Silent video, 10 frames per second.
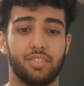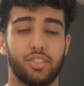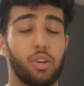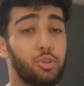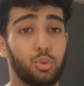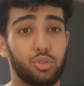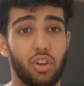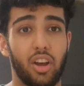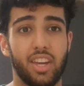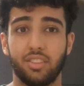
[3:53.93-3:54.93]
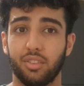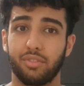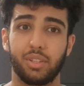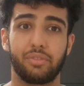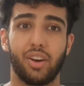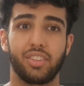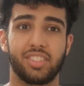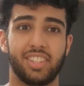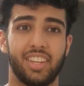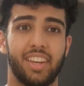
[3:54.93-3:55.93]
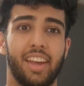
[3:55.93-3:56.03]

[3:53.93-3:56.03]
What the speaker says: social side of university,